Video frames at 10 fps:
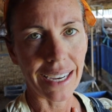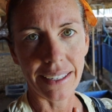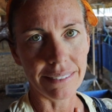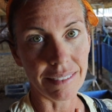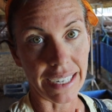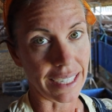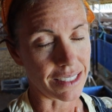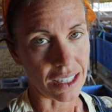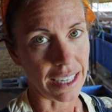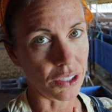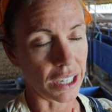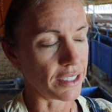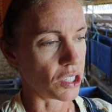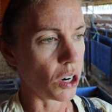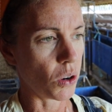and I guess I'll let you
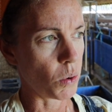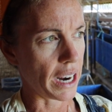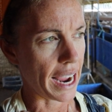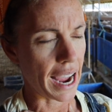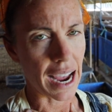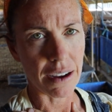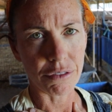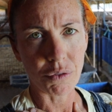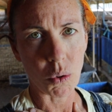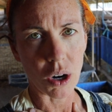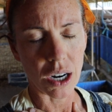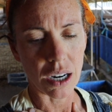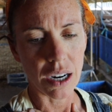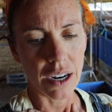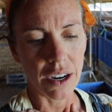guys know what I have
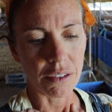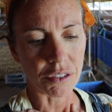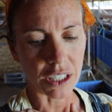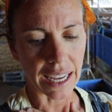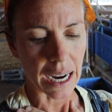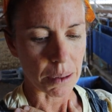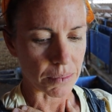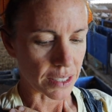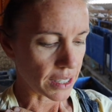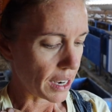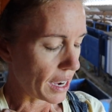for for lambs.